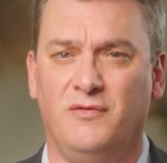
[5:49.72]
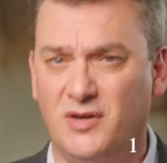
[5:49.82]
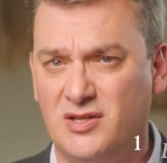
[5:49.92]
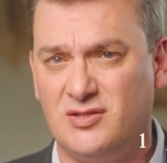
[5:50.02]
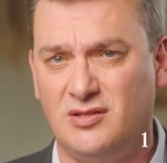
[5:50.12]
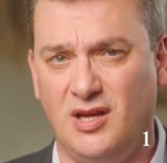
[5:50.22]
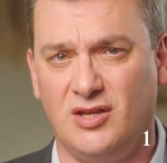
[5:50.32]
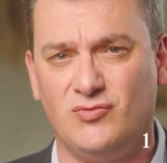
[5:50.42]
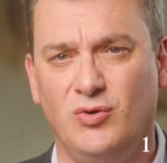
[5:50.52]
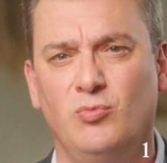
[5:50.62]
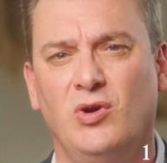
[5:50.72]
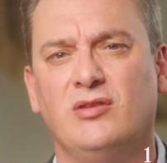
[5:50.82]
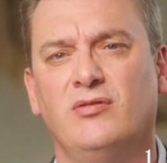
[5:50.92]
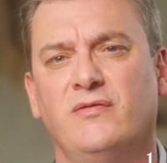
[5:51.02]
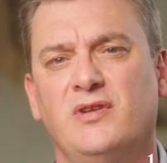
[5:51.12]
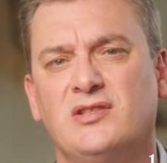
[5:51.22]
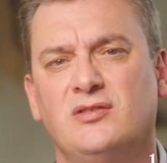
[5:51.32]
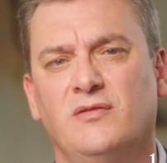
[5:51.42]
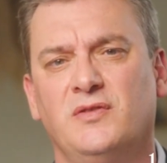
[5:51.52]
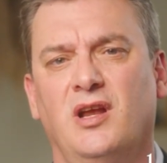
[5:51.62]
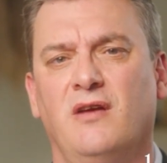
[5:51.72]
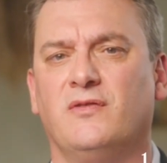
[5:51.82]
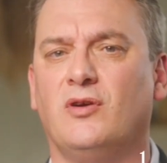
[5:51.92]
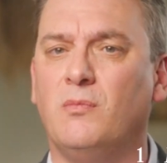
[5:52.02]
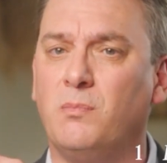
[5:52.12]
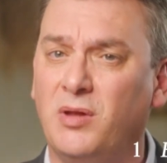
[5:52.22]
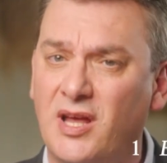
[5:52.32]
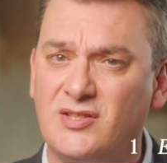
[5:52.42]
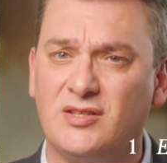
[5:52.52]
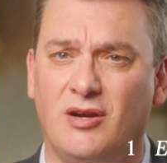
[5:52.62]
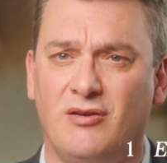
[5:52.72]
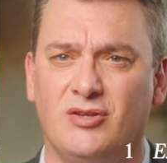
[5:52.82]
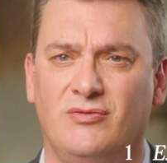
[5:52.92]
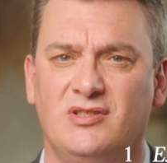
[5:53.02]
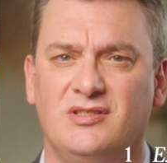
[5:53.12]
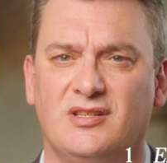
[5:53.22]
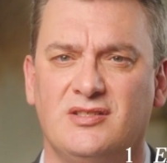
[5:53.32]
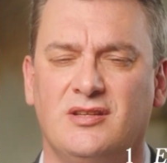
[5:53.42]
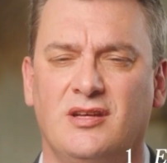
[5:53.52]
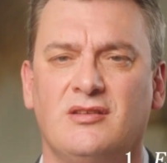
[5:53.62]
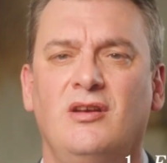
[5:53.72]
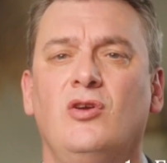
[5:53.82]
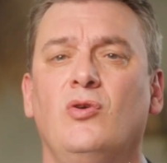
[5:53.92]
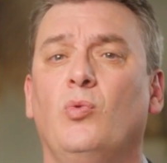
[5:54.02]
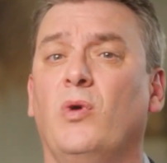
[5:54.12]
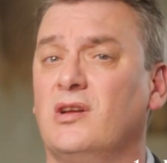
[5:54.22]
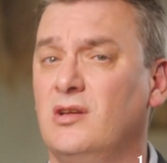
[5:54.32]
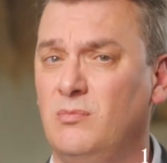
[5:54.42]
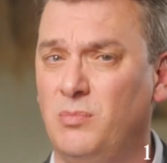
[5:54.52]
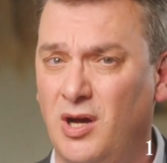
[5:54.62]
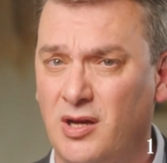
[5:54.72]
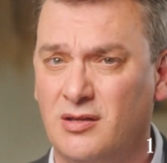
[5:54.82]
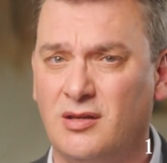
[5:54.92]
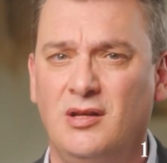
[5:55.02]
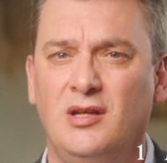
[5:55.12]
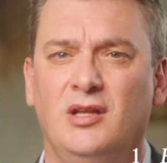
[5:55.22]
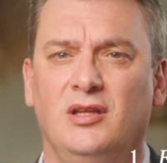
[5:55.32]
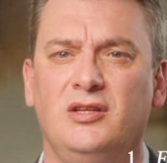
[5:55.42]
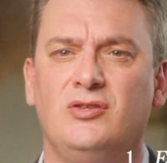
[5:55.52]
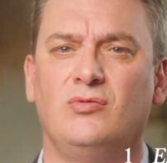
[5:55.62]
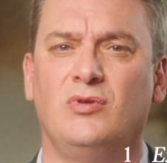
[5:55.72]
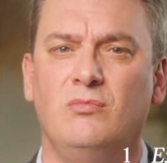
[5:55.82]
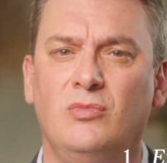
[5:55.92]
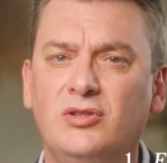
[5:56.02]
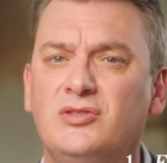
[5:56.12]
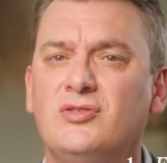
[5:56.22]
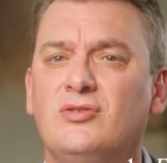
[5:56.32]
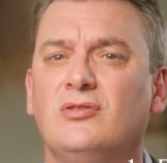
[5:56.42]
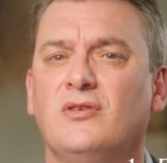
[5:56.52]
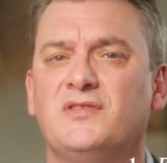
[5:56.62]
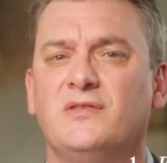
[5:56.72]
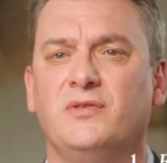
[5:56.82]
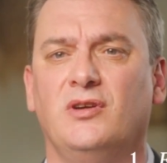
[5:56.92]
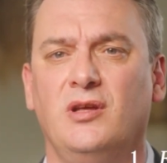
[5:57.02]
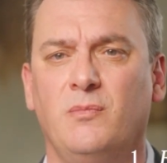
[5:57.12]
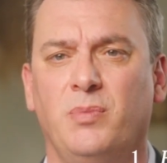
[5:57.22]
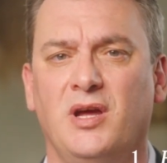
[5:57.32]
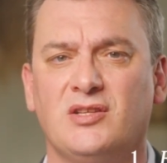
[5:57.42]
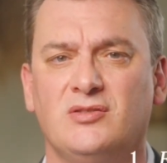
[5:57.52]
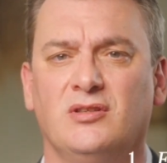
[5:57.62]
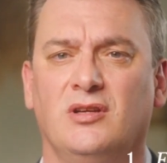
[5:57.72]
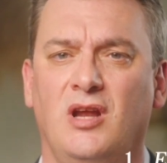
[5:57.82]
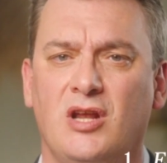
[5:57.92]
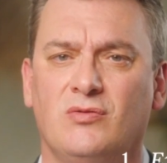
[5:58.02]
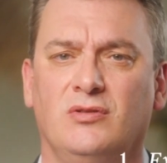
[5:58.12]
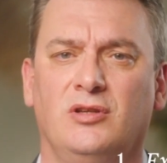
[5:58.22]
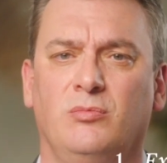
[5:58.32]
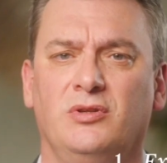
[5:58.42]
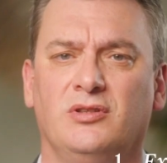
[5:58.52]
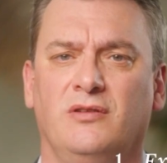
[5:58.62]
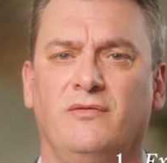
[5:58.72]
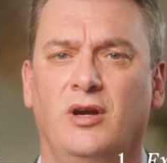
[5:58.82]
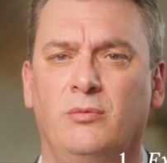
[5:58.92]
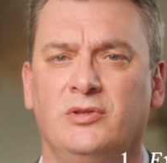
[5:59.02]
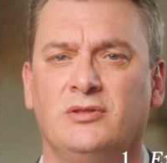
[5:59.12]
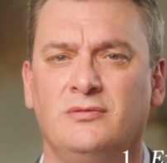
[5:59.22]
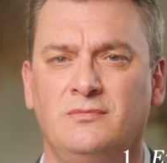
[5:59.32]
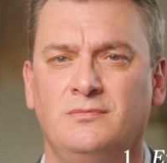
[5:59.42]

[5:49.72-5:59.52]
First, extreme weather events often have complex characteristics that, when combined, lead to a multitude of severe impacts on the natural and built environment.